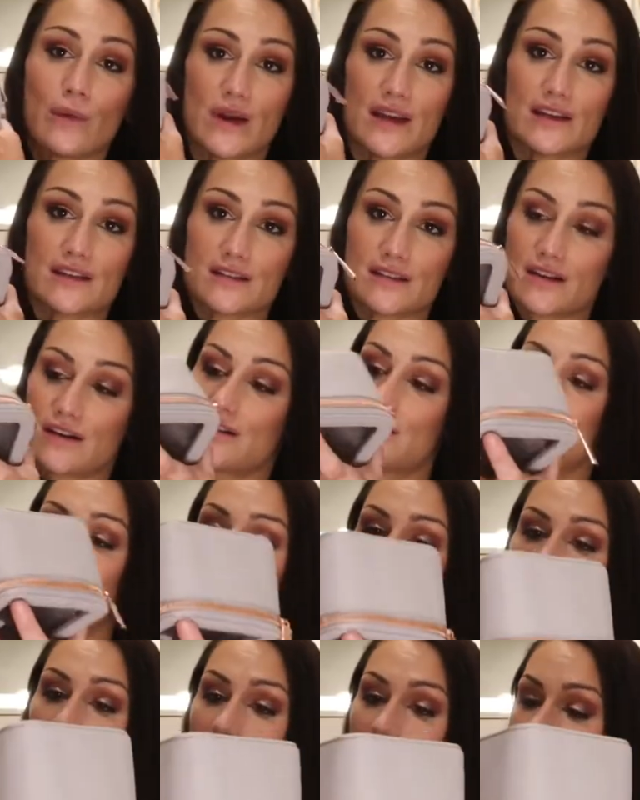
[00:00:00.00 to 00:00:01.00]
wait to start
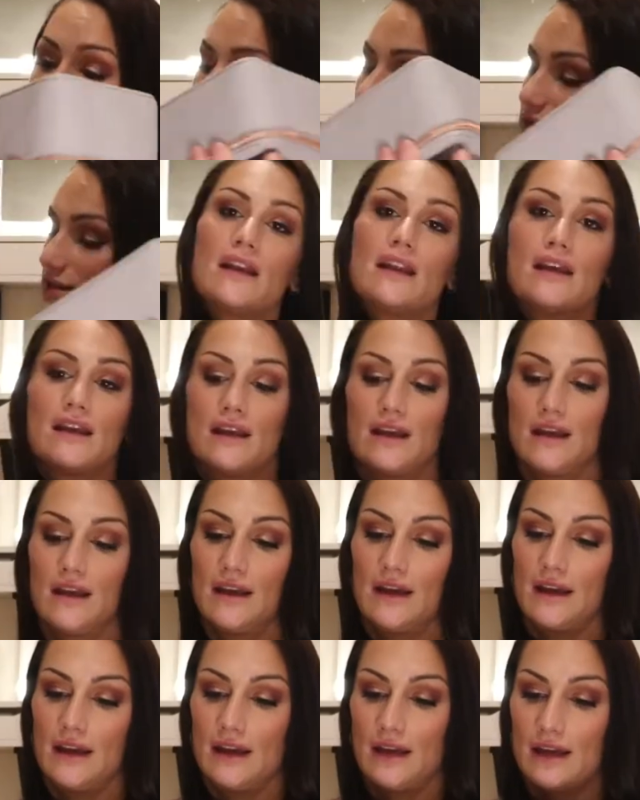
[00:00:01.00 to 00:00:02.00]
using this
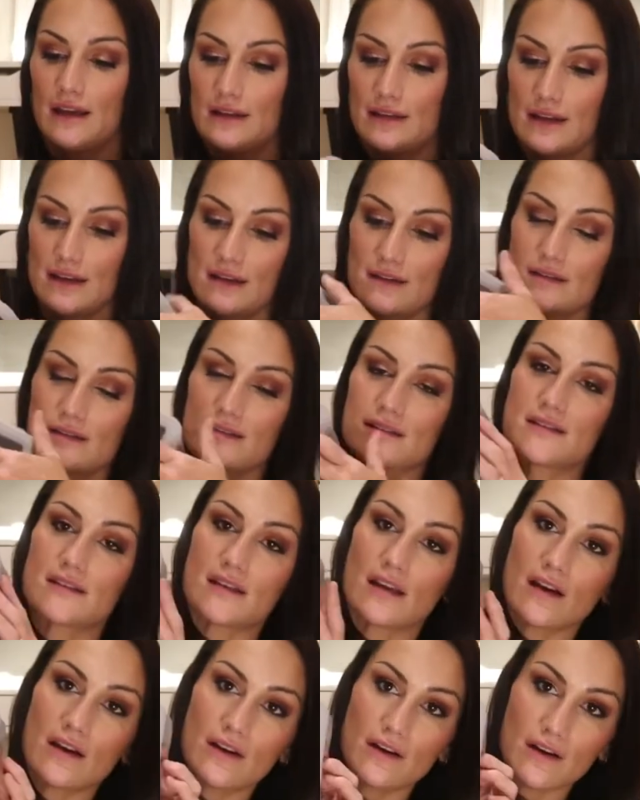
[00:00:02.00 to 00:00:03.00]
and
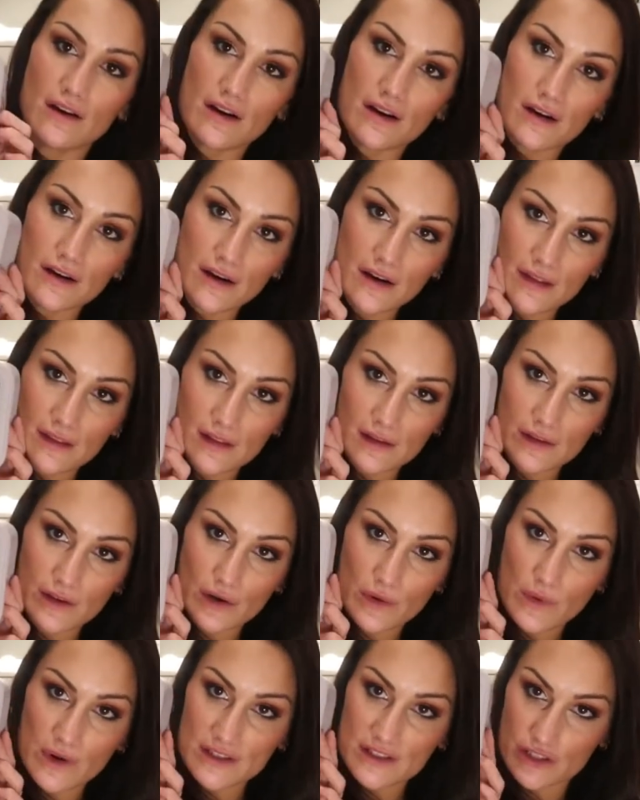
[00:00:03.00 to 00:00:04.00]
these are the
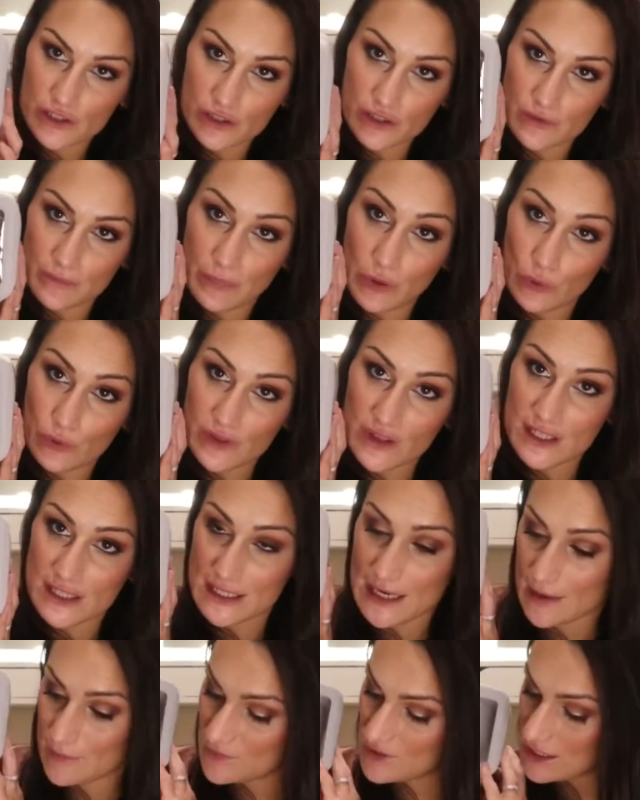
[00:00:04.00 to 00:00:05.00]
little ones. They're both the
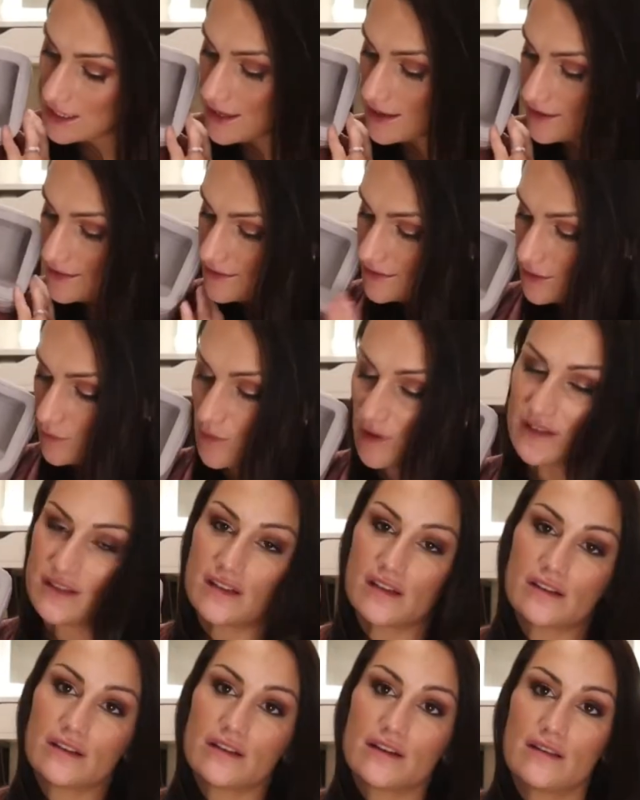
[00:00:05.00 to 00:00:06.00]
same size, the ones
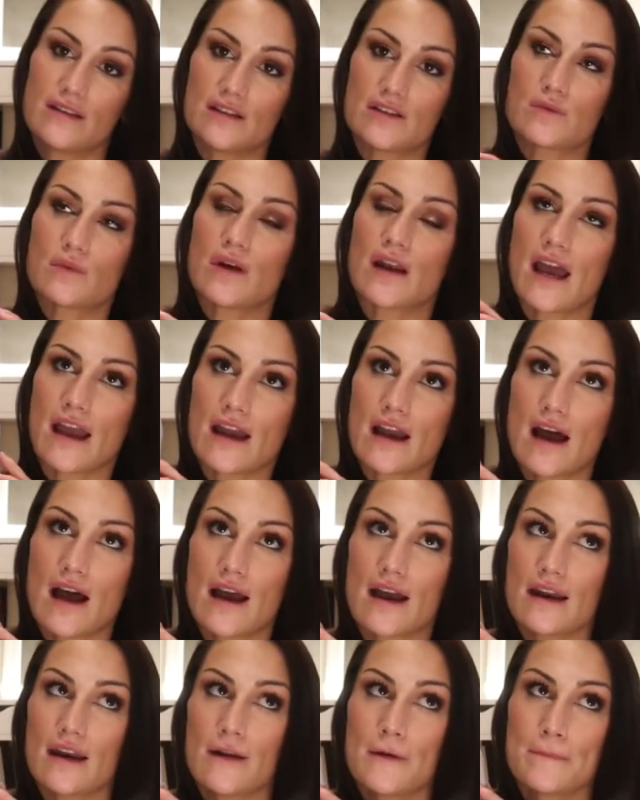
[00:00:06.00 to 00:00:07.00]
that are in this one. I
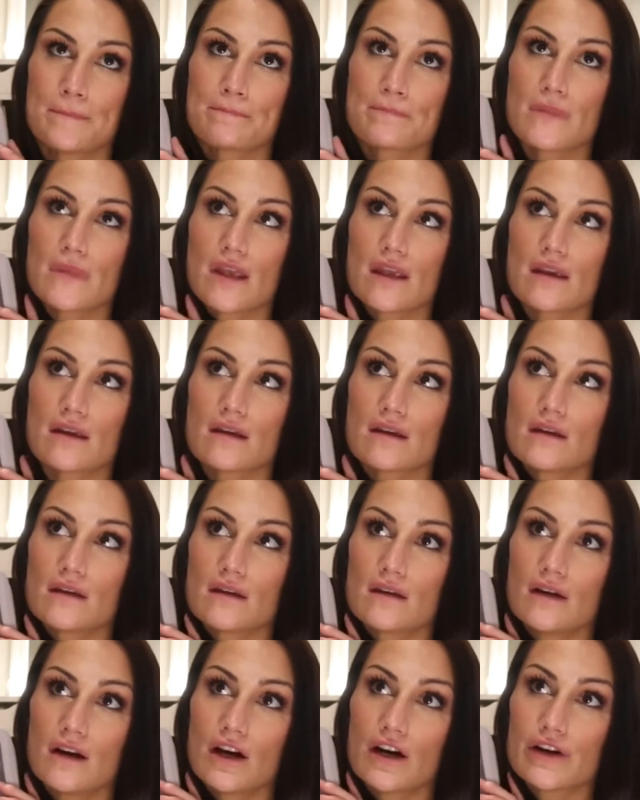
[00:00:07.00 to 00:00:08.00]
got
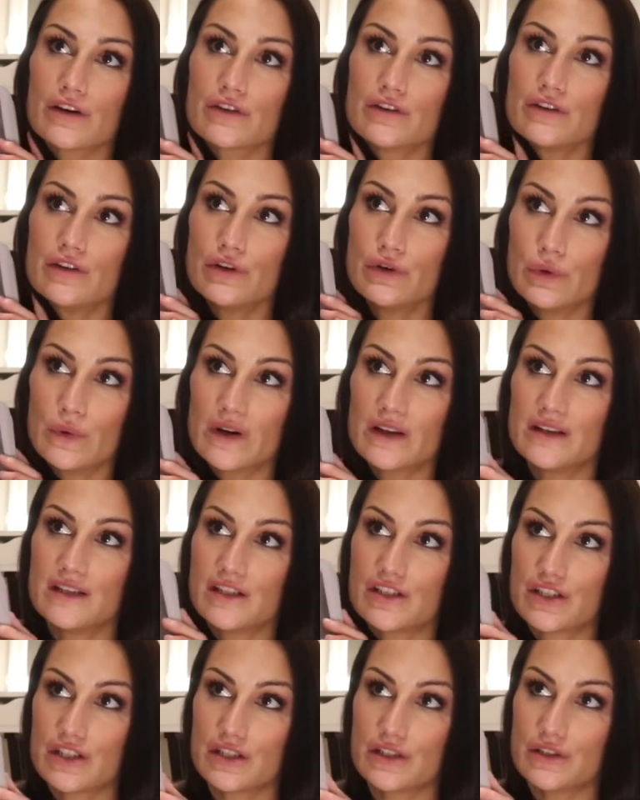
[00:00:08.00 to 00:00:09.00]
her new
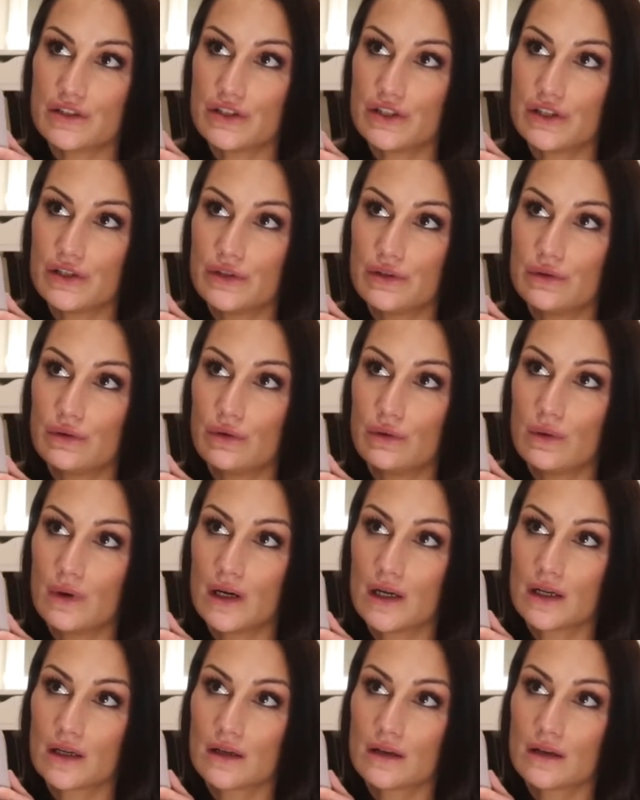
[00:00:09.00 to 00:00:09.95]
addition to